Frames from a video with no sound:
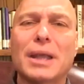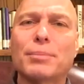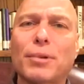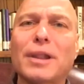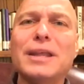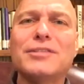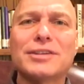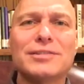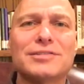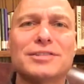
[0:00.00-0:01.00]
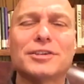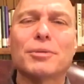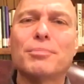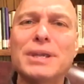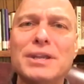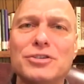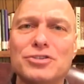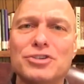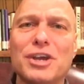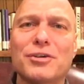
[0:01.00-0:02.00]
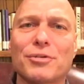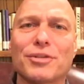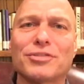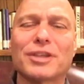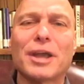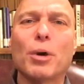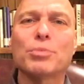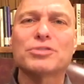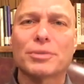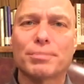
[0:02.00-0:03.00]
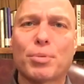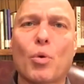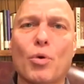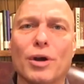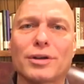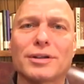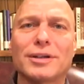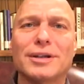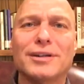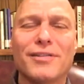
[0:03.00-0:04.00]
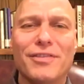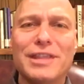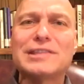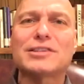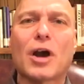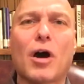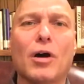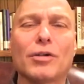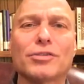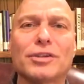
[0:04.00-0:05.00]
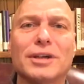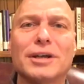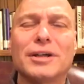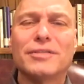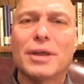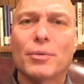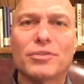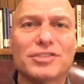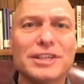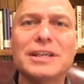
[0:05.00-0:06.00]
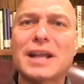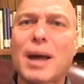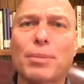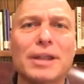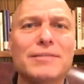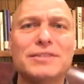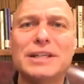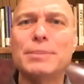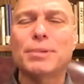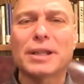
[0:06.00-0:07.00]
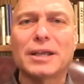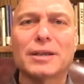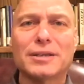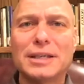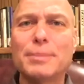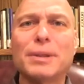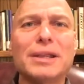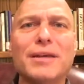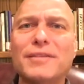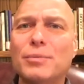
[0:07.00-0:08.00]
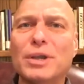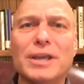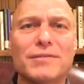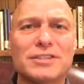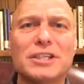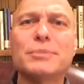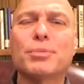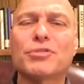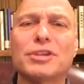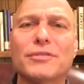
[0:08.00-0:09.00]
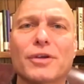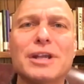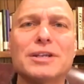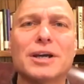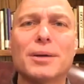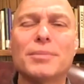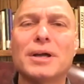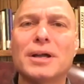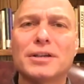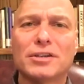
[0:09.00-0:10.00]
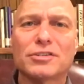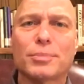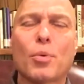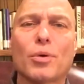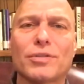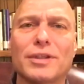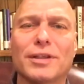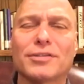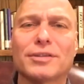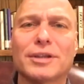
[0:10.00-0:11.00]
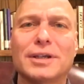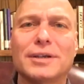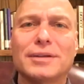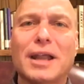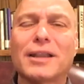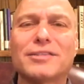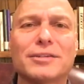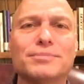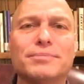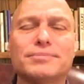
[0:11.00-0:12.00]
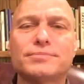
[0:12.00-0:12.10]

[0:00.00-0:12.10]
and please consider being generous to help support this cause that Cindy and I believe deeply enough in. We give 10% of our income to support this. Now listen,